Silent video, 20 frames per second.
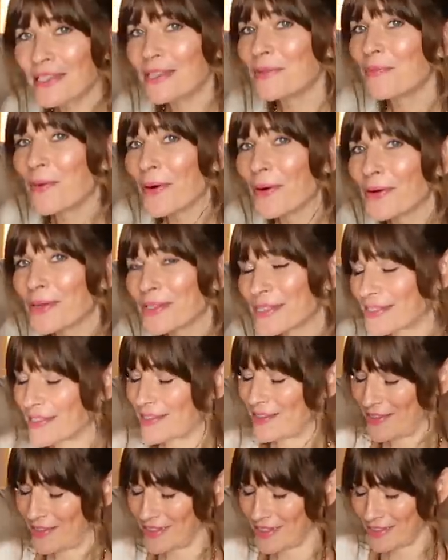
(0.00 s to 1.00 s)
in the box so
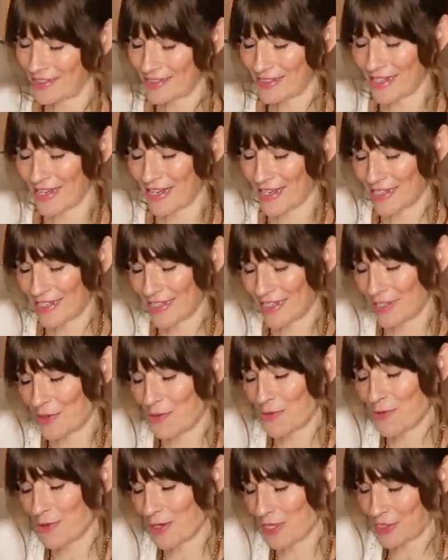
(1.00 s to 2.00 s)
you can see it
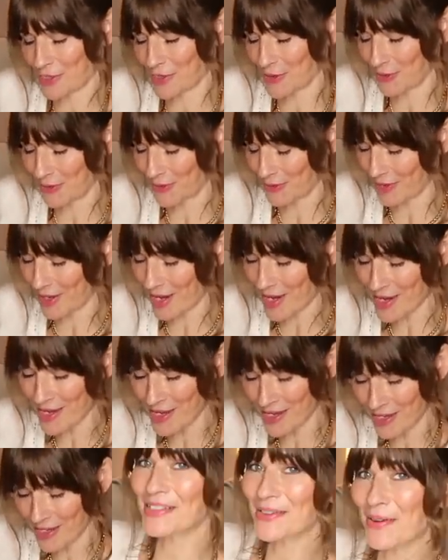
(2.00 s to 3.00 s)
in all its glory.
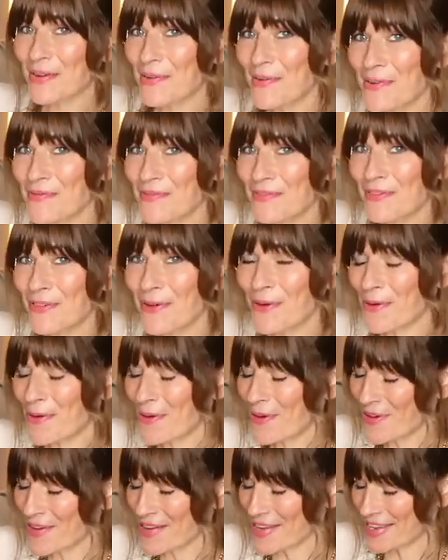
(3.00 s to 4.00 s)
So I went
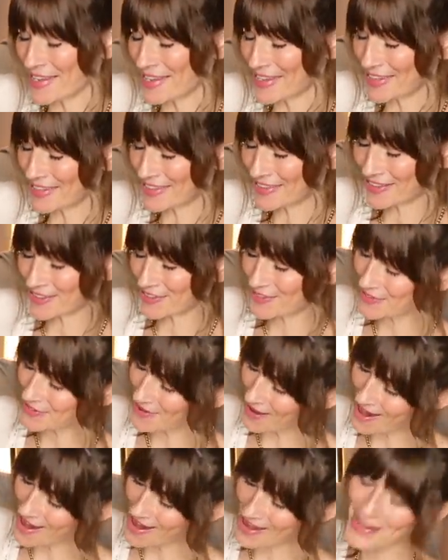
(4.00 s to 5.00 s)
for the
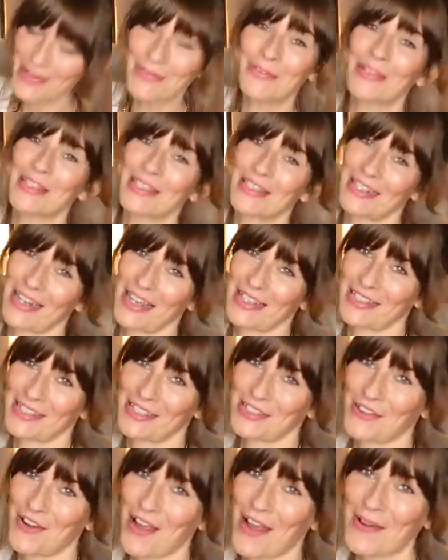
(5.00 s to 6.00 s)
grey with the leather
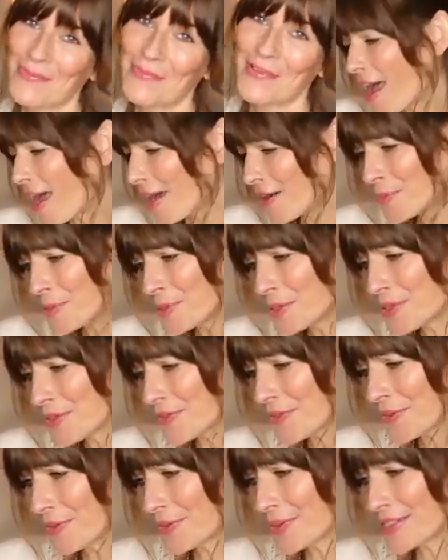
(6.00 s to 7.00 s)
strap. How
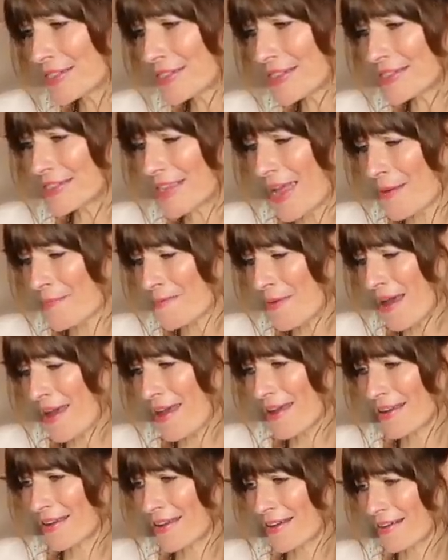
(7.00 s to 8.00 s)
beautiful is this
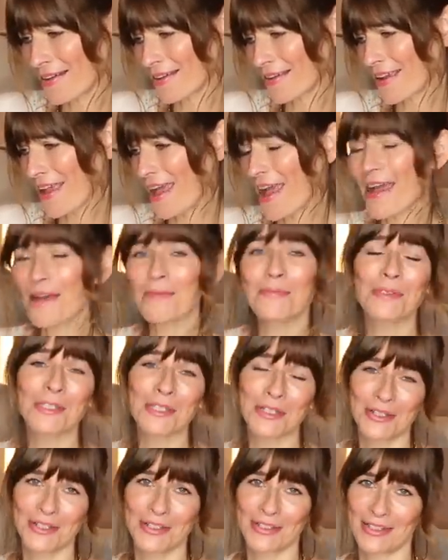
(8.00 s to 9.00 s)
handbag? I
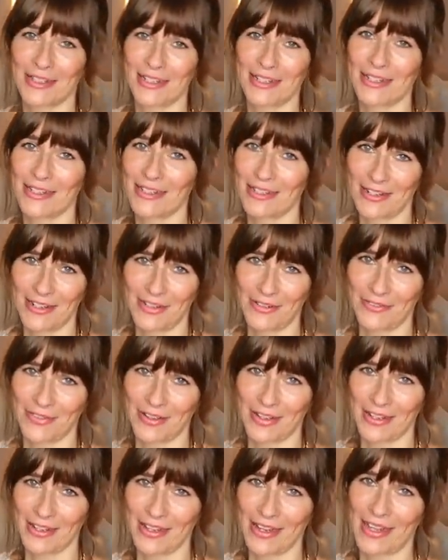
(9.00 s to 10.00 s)
absolutely love
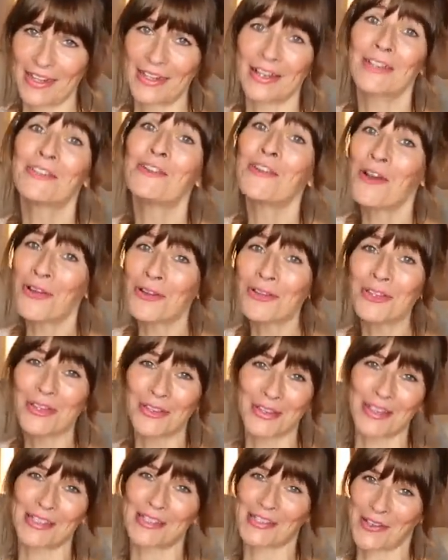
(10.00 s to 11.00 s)
it, and I know
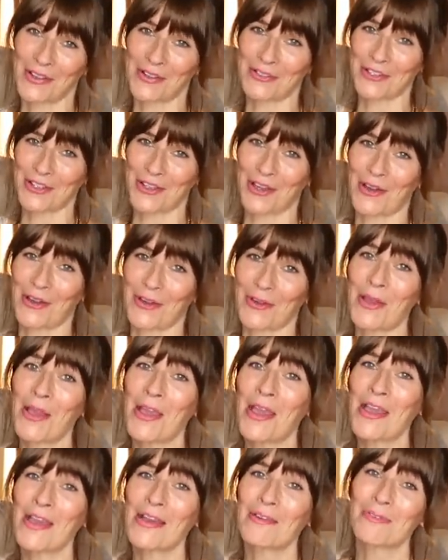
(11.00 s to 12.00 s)
that that's going to go
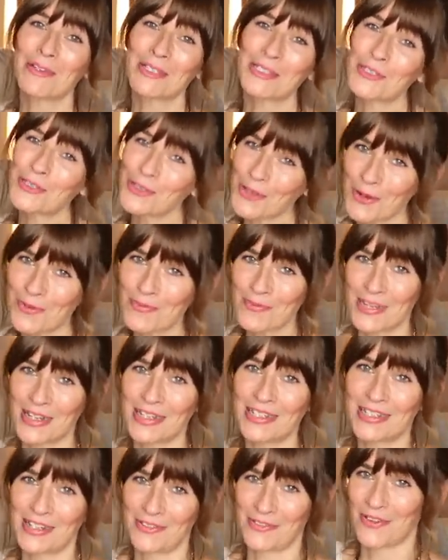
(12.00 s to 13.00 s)
with so
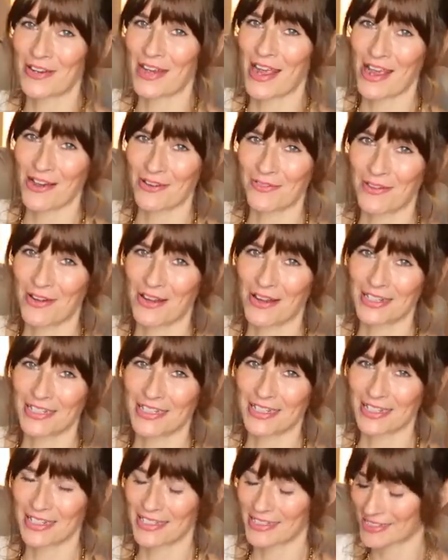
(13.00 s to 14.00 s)
many different outfit
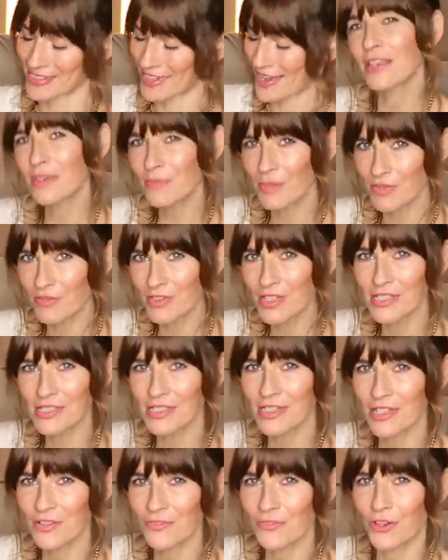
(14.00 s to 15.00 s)
ideas. I think my
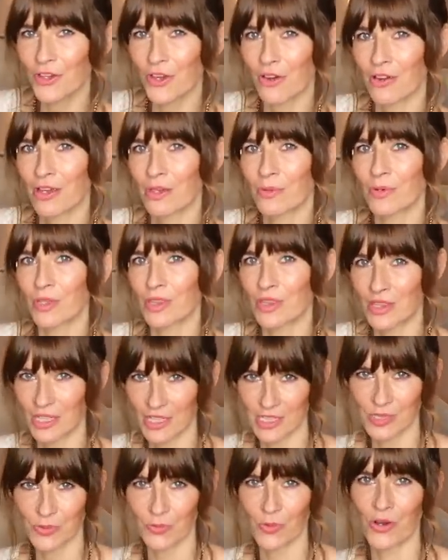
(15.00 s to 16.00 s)
reasoning for going with
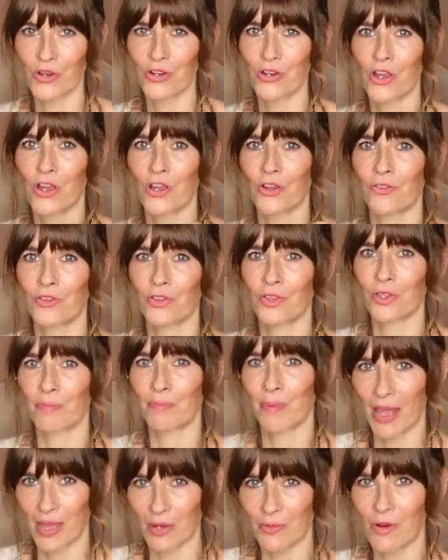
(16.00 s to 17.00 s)
this one over the
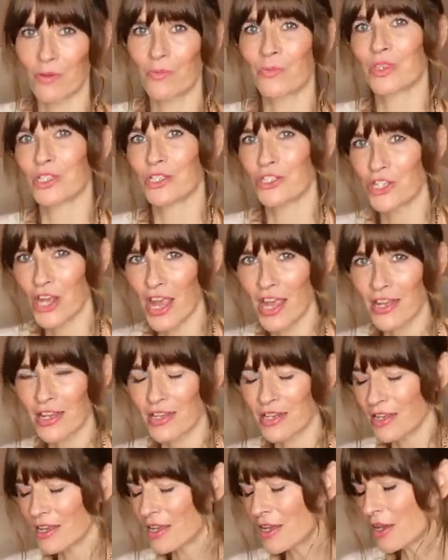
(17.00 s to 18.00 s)
black one with the
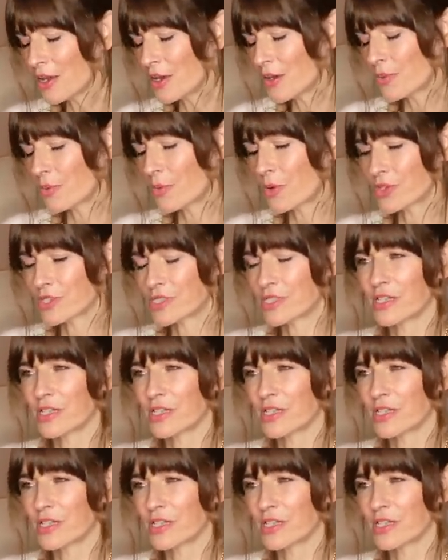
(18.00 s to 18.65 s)
chain was